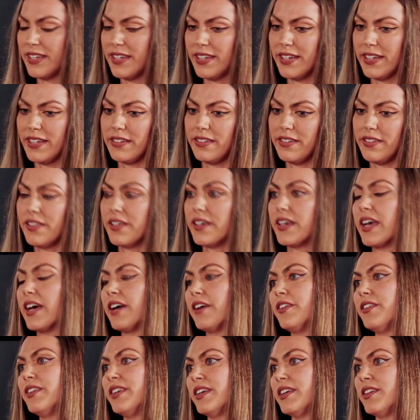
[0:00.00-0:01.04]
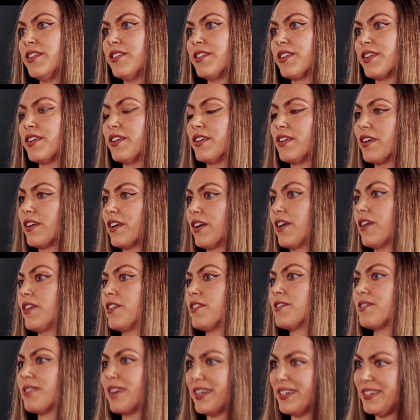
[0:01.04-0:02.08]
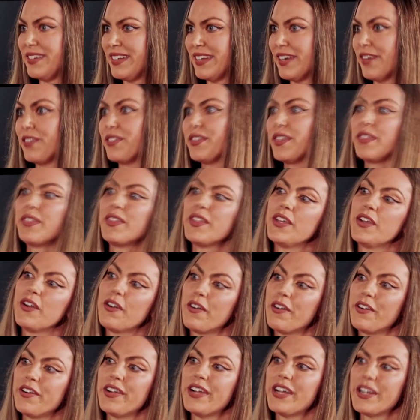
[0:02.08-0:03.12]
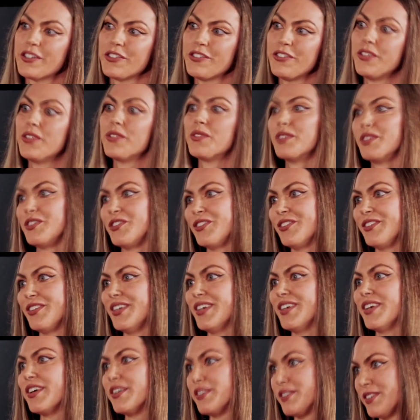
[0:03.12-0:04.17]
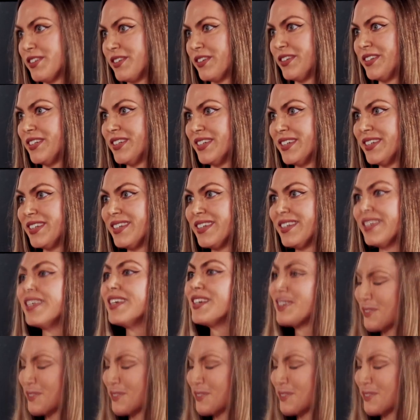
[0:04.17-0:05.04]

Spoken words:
and the Chaldeans are finding out that they are actually originally Assyrian.